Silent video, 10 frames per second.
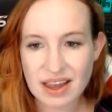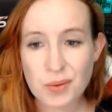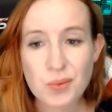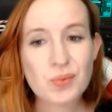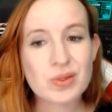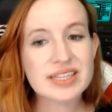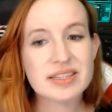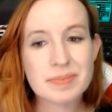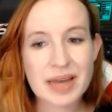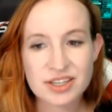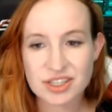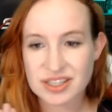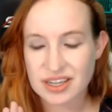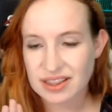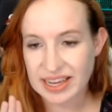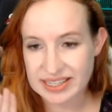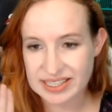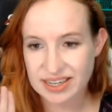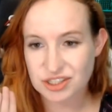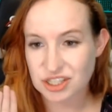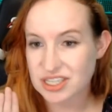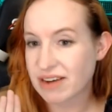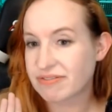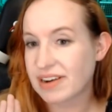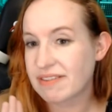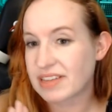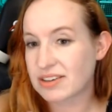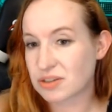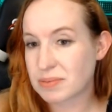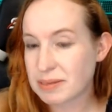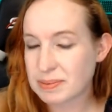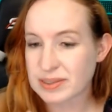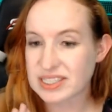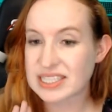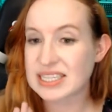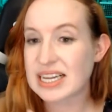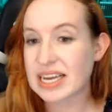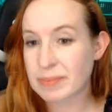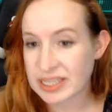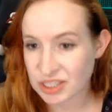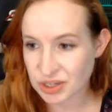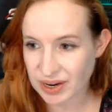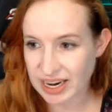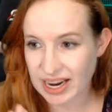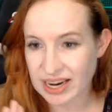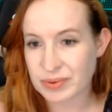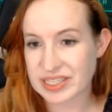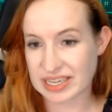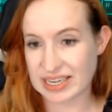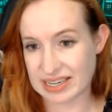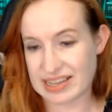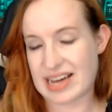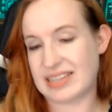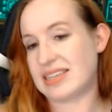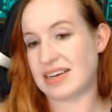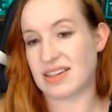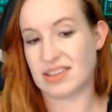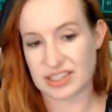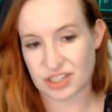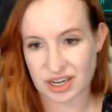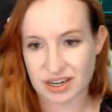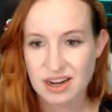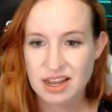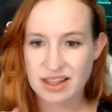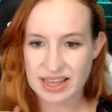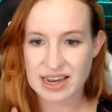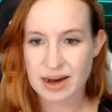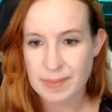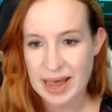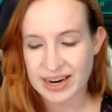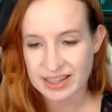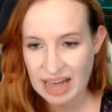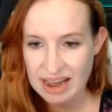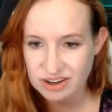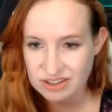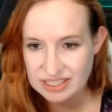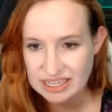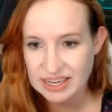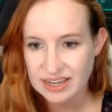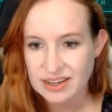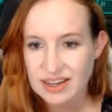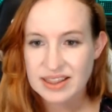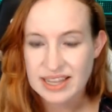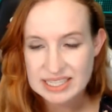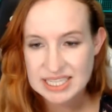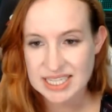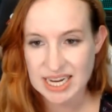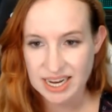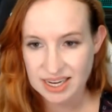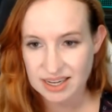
Let's imagine that they did just have 5,000 people slam into it and it was an inelastic collision. They come at it laterally, they stick.